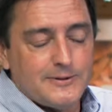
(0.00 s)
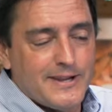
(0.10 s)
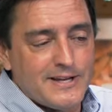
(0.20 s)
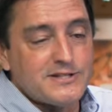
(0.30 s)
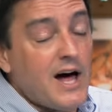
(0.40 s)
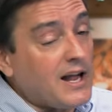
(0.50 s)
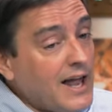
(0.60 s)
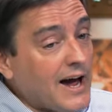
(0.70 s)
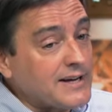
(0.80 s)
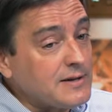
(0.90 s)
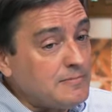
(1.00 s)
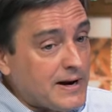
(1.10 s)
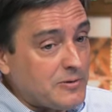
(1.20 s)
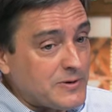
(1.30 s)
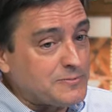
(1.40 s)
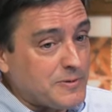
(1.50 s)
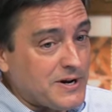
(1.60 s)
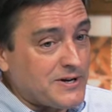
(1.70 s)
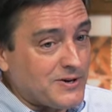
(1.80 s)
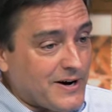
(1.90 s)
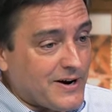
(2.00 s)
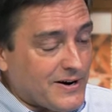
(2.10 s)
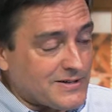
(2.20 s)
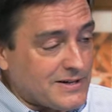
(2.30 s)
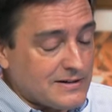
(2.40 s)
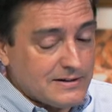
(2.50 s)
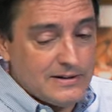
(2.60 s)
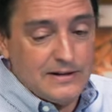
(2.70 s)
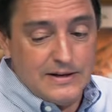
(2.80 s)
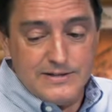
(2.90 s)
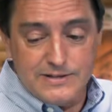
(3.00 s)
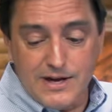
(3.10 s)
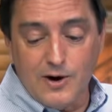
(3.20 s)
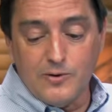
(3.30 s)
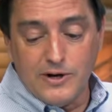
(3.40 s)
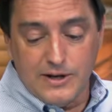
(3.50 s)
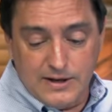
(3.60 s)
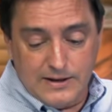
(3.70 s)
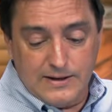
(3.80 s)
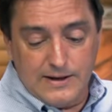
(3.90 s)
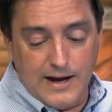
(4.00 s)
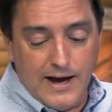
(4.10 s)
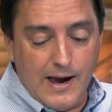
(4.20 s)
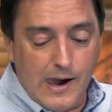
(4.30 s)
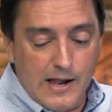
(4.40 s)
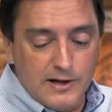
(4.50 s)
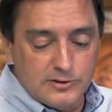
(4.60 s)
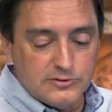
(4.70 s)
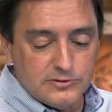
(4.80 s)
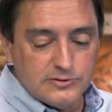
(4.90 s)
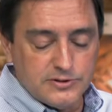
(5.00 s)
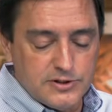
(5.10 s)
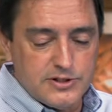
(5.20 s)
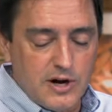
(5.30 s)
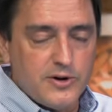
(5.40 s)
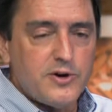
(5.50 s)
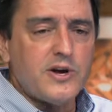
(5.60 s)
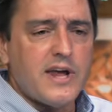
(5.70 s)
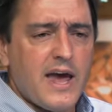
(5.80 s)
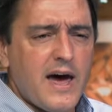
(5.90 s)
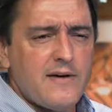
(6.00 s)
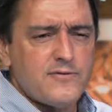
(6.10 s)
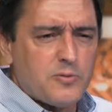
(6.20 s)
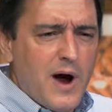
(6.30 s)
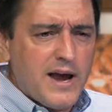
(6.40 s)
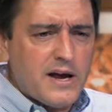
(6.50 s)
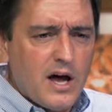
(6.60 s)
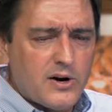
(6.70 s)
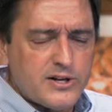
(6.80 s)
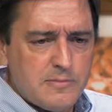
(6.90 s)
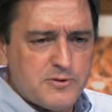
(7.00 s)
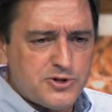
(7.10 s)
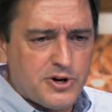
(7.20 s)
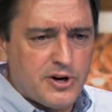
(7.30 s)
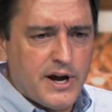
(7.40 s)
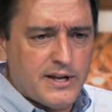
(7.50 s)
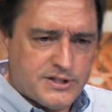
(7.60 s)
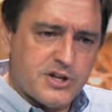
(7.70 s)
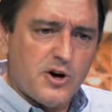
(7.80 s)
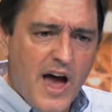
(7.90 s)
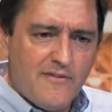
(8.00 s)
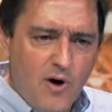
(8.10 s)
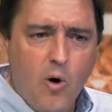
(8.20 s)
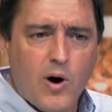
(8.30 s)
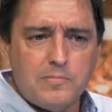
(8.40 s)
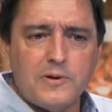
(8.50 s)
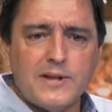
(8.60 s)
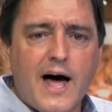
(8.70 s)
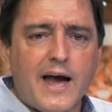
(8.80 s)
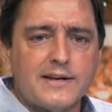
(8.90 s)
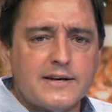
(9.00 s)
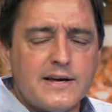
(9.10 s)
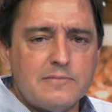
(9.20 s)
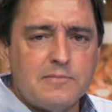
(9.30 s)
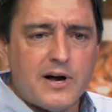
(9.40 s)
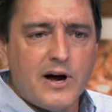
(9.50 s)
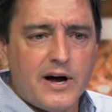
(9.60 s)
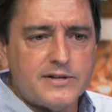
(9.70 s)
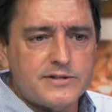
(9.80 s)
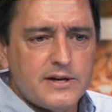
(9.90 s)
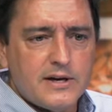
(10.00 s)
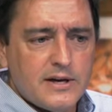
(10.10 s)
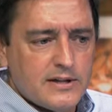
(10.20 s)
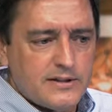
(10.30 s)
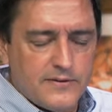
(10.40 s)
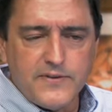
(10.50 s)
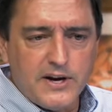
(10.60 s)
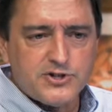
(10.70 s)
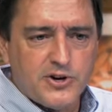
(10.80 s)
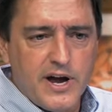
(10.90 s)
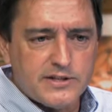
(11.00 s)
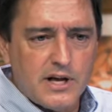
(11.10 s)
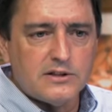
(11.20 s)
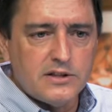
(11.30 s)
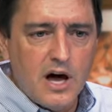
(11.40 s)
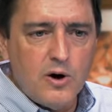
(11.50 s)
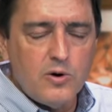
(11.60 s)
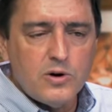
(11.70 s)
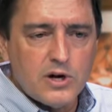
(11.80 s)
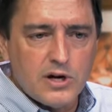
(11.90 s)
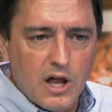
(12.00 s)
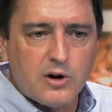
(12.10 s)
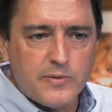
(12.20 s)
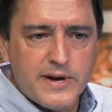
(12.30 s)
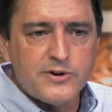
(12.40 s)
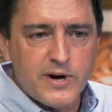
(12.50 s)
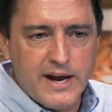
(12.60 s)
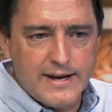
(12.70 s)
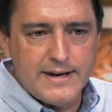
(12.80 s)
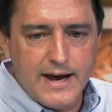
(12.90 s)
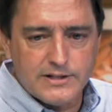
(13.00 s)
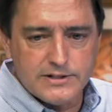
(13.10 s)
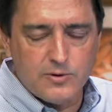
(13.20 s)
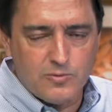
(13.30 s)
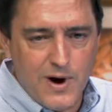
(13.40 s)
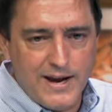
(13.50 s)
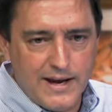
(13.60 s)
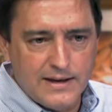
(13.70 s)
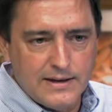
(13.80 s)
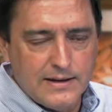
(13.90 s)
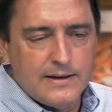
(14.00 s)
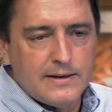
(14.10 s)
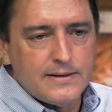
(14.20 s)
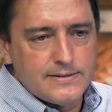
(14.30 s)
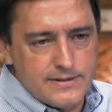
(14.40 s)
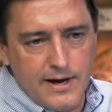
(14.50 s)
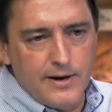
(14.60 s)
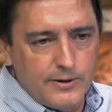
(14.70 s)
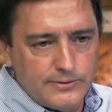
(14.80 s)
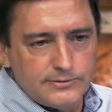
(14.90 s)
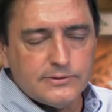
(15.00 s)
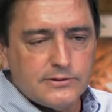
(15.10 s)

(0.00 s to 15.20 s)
Well, that's not like somebody whispering in your ear, is it? So, uh, so you can have the right color temperature and still have horrible light because the fixture has a low color rendering index rating. So